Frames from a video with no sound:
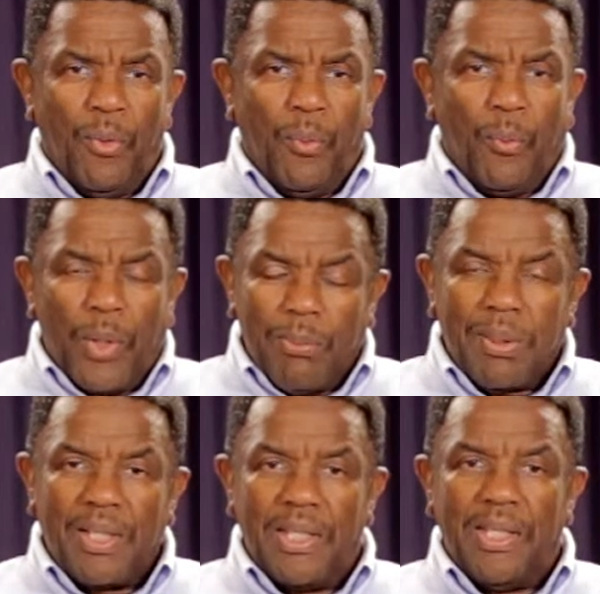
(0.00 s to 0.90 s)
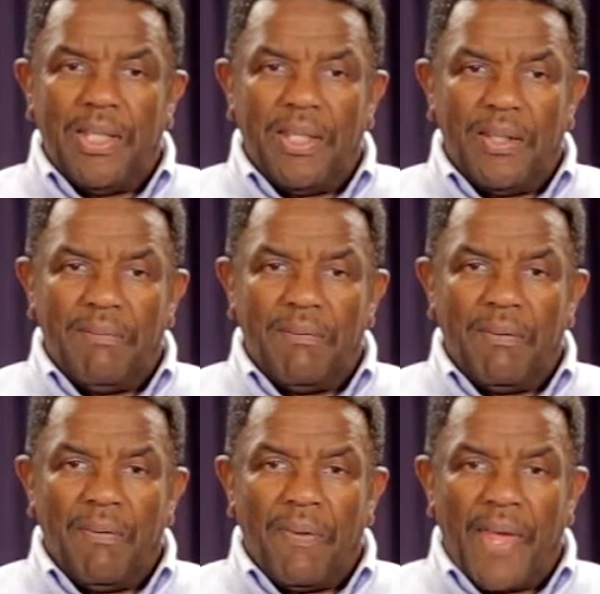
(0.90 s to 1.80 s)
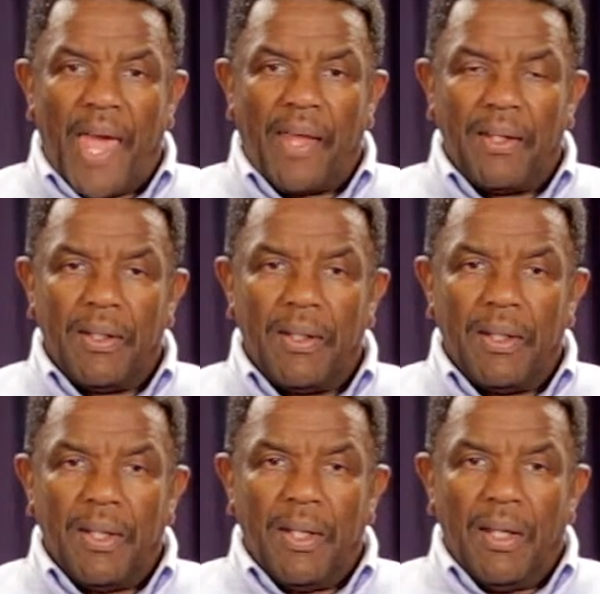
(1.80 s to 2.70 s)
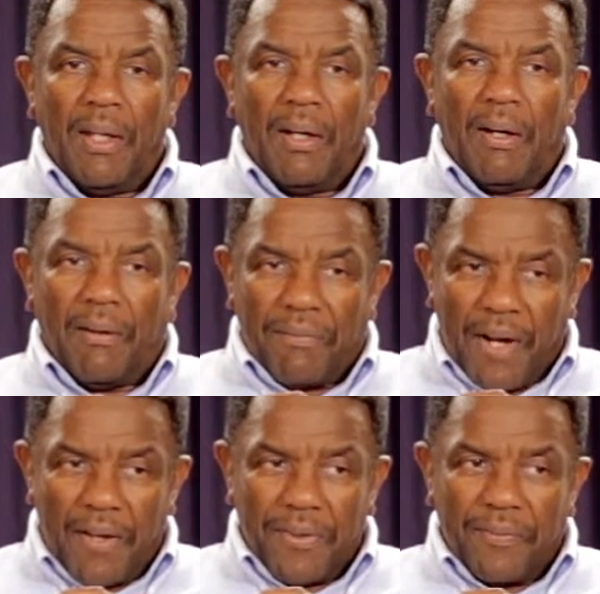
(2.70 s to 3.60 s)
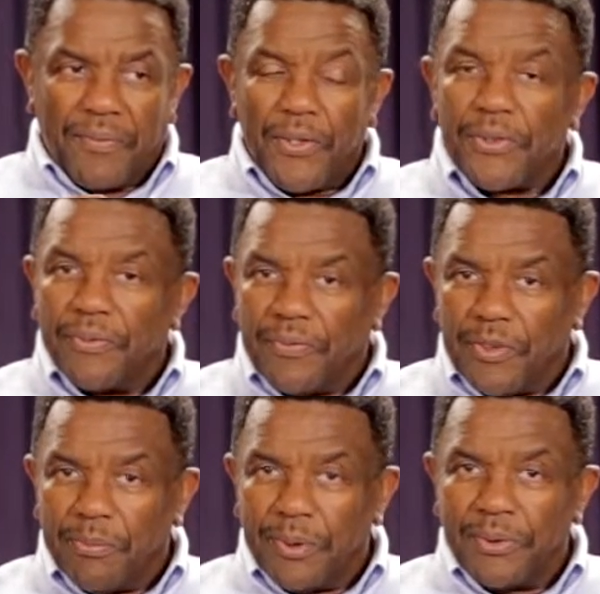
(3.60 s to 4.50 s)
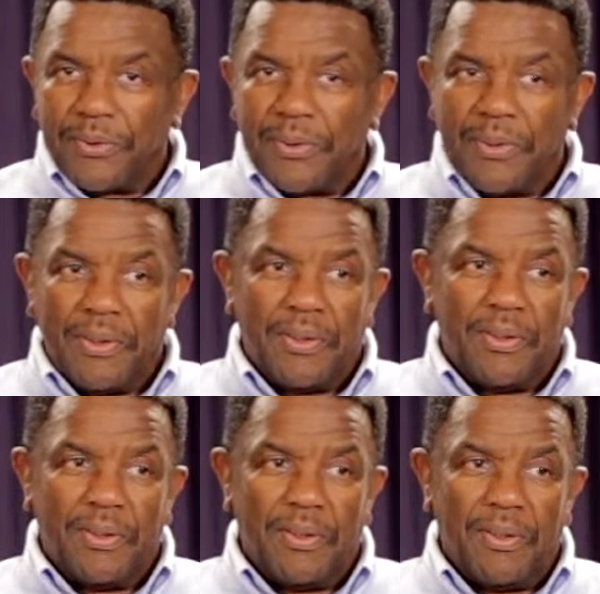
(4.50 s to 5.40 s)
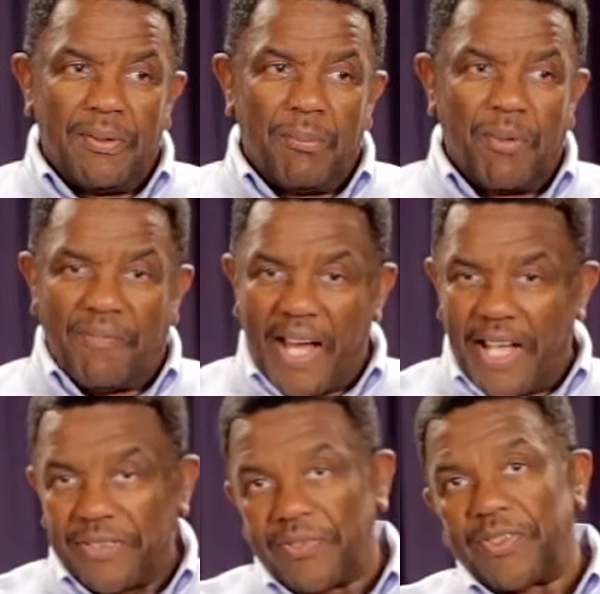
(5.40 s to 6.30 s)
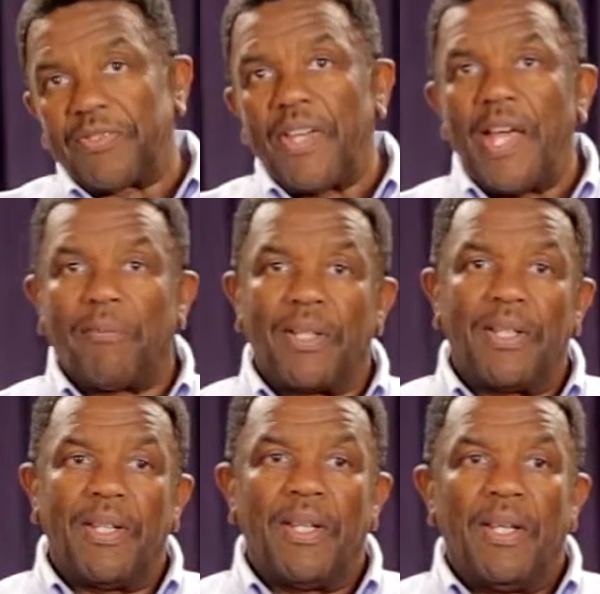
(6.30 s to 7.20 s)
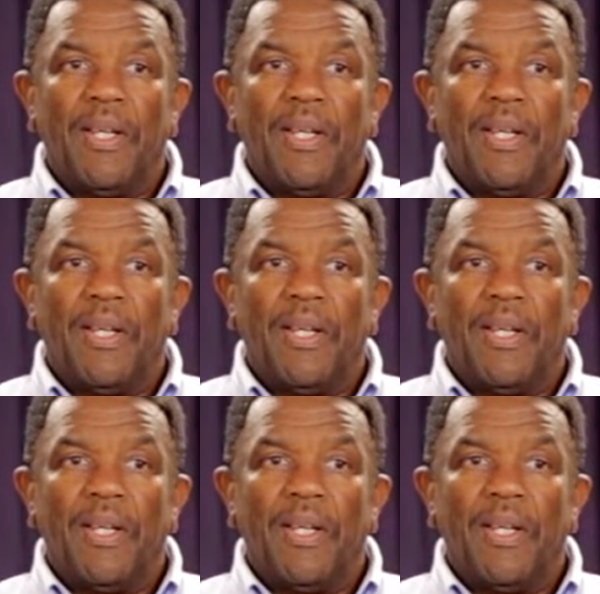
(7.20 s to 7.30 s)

We believe that a father, first and foremost, provides for his family.